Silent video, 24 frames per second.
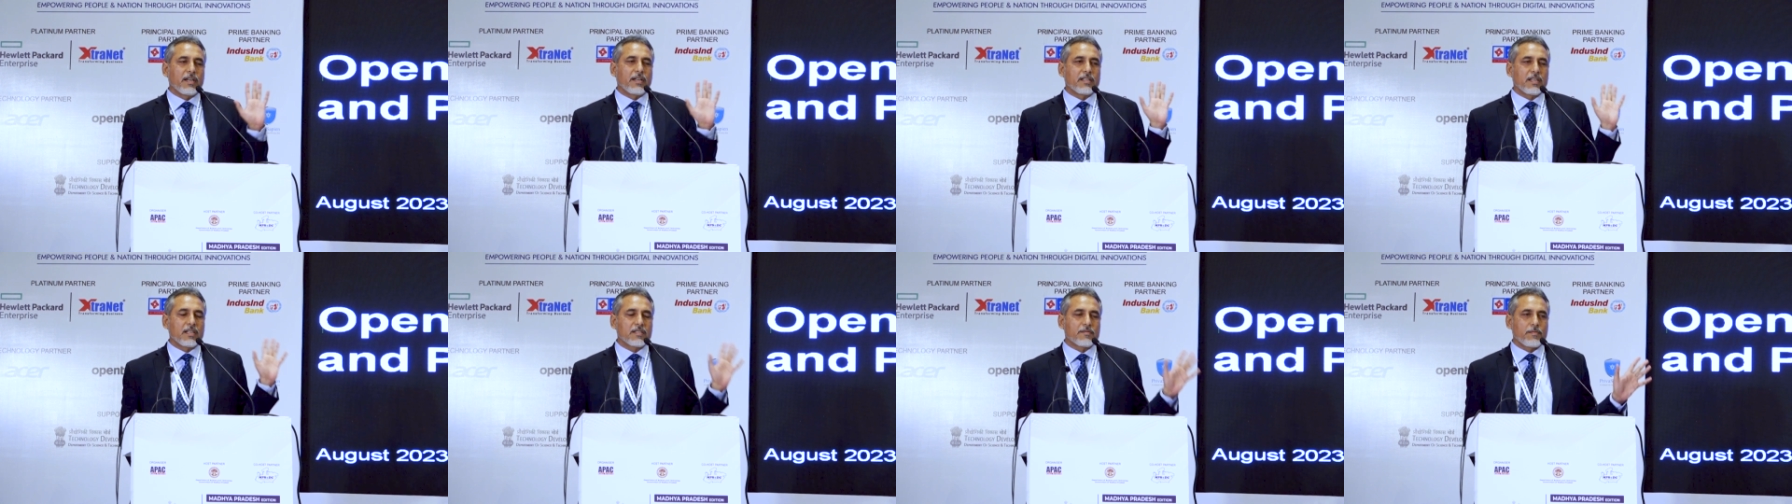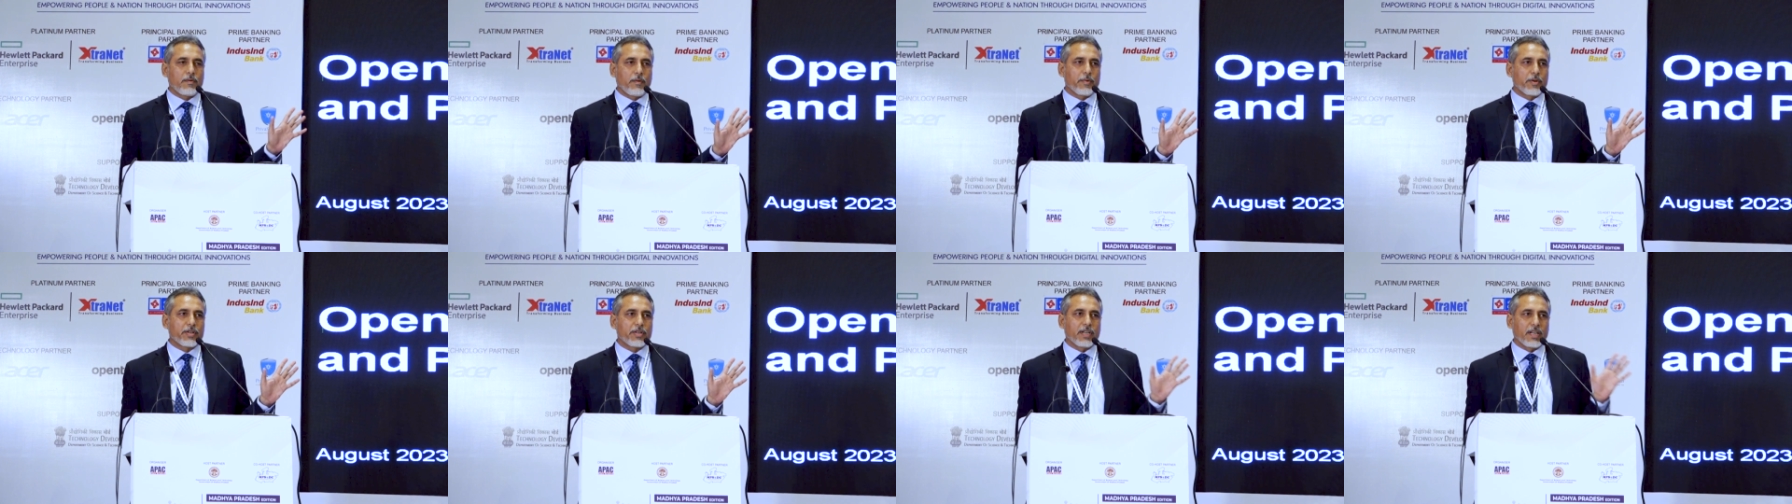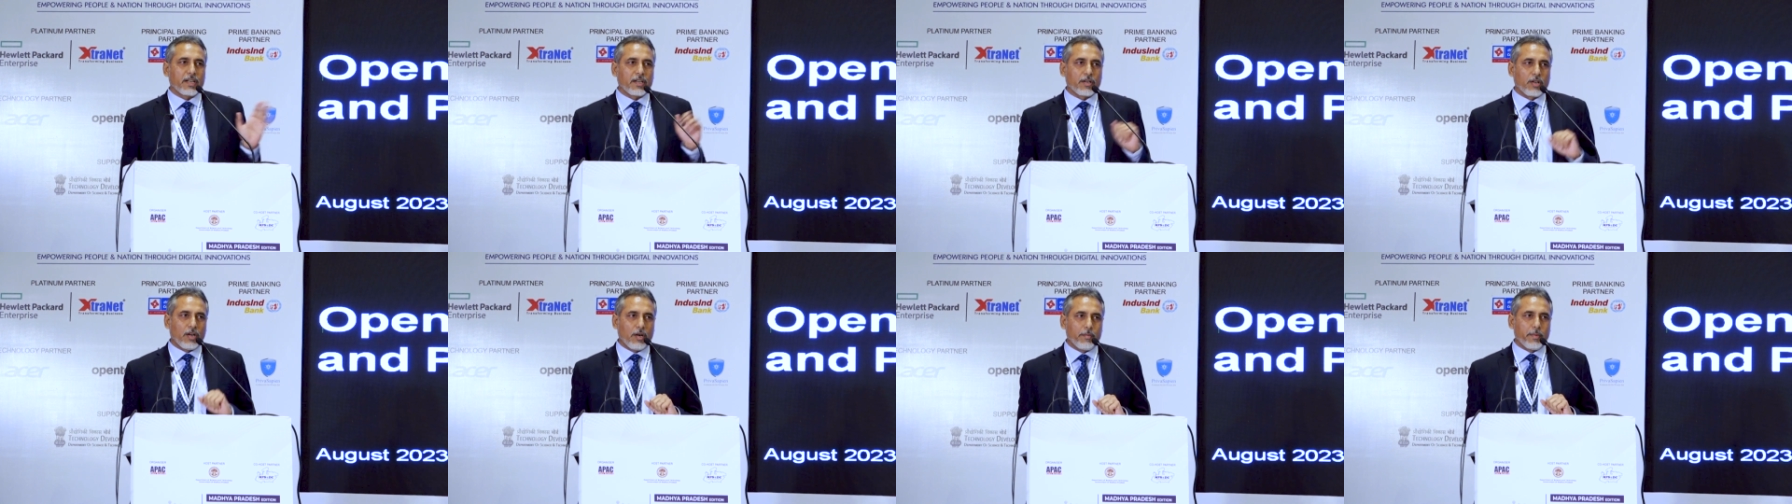transformation
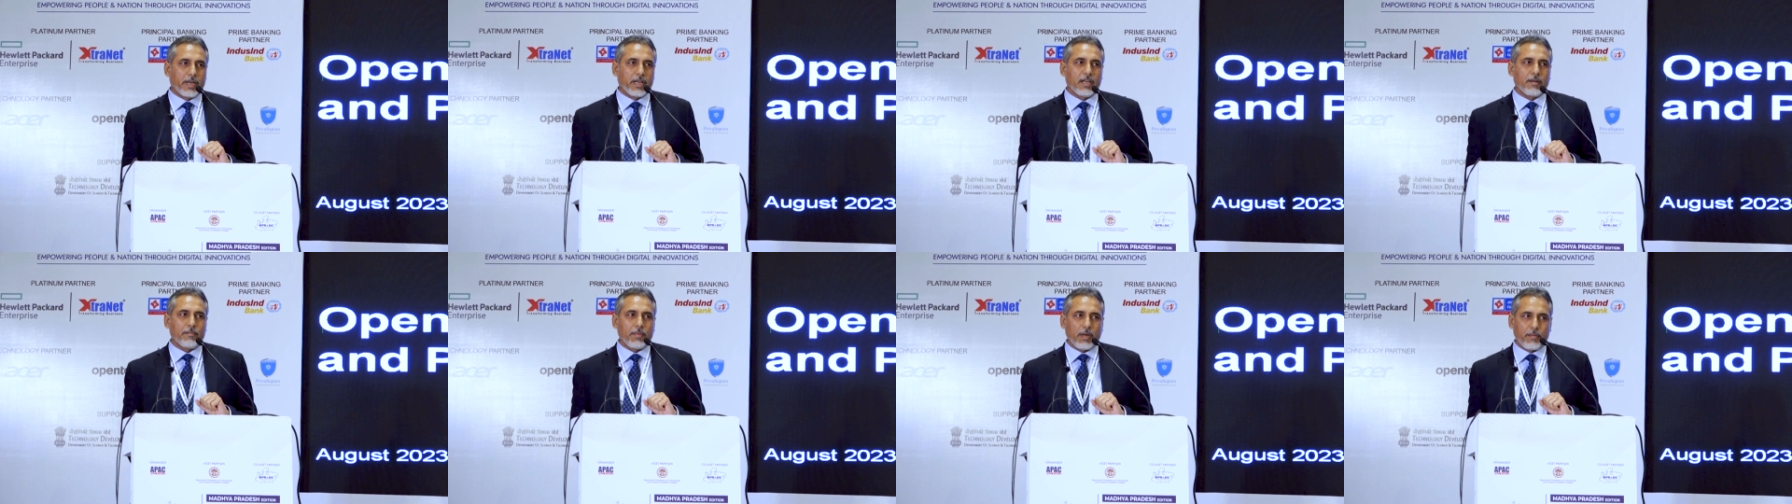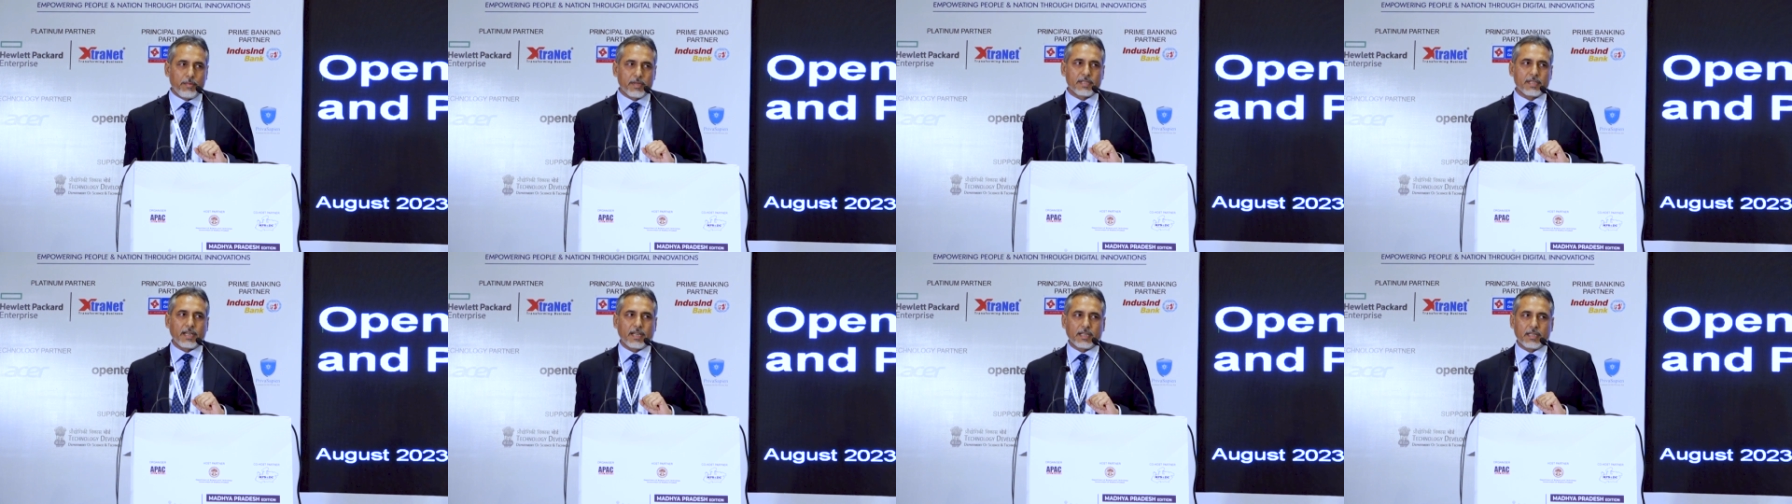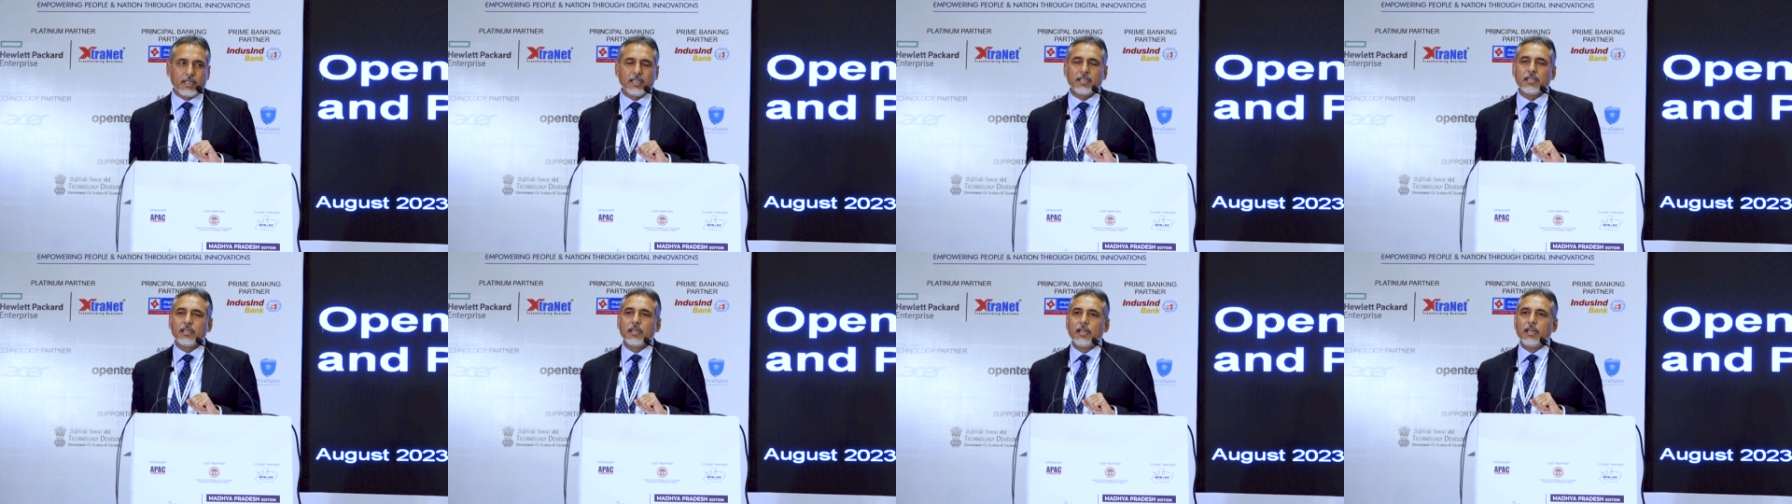in government and public
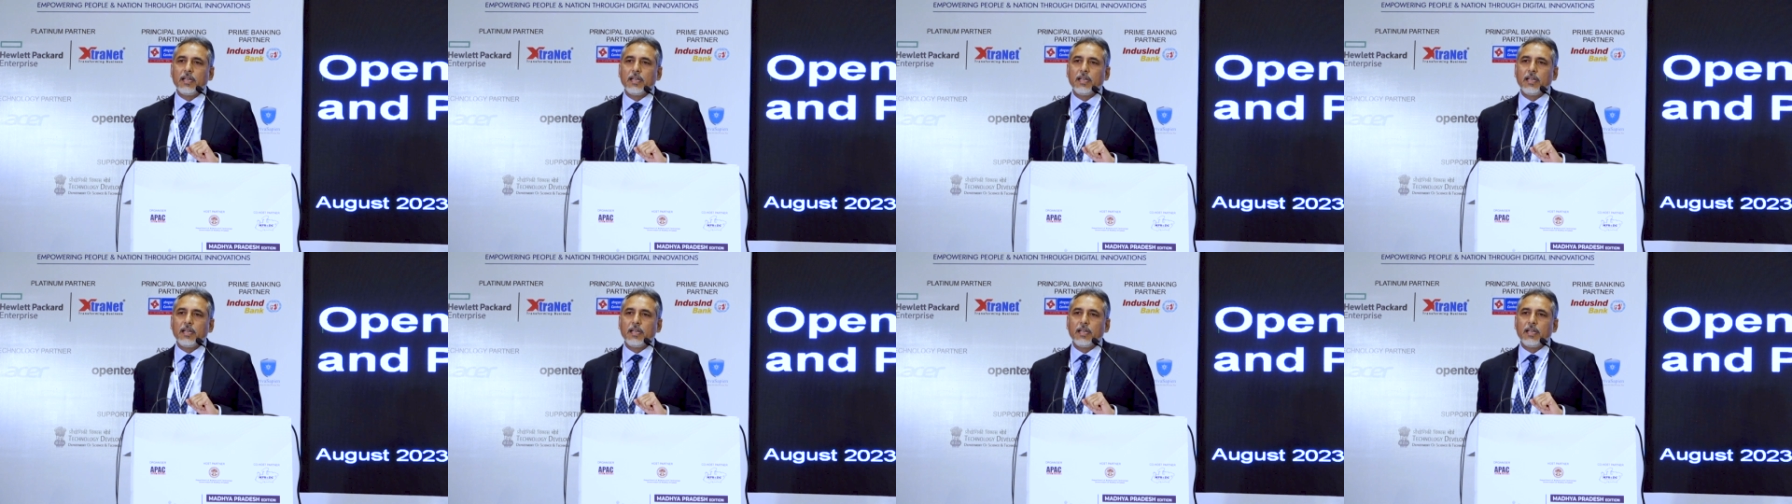sector.